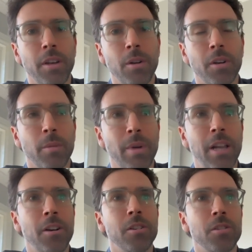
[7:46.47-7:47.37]
our
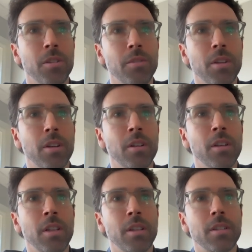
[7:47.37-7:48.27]
competitors or even the
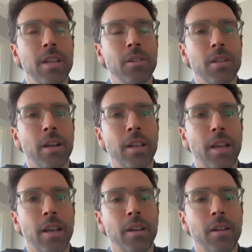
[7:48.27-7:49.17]
sell side
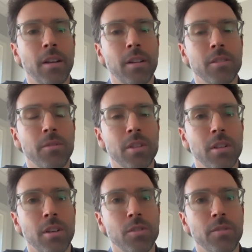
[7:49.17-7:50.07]
can is obviously a
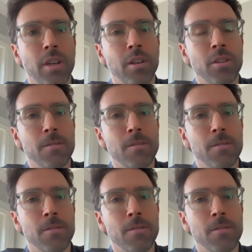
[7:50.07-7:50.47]
huge advantage.